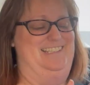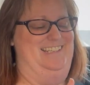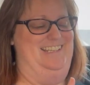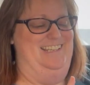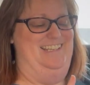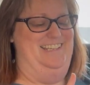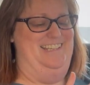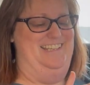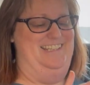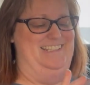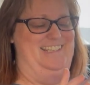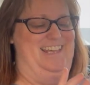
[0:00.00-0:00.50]
that's
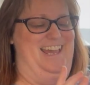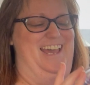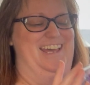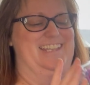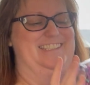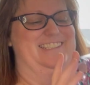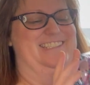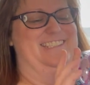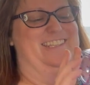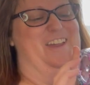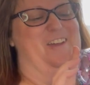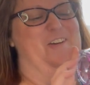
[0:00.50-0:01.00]

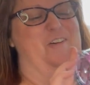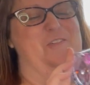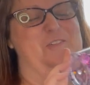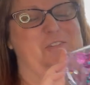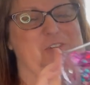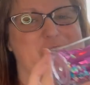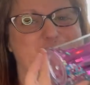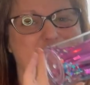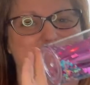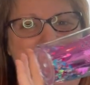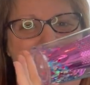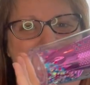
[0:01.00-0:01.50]
so
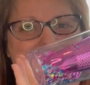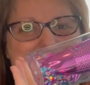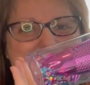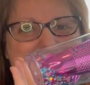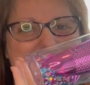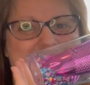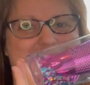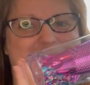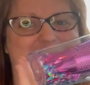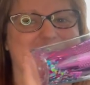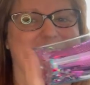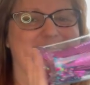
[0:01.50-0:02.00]

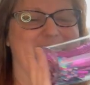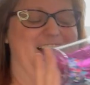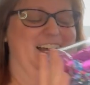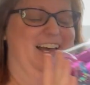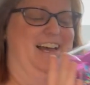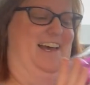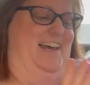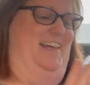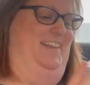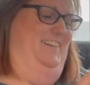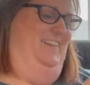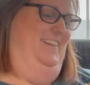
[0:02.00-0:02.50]
cool
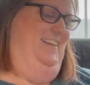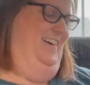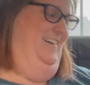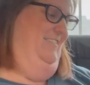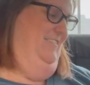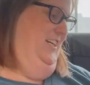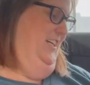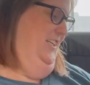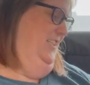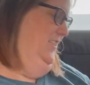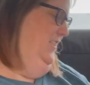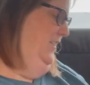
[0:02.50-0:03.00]
I love
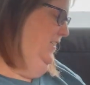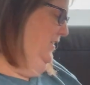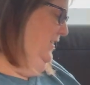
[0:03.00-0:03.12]
it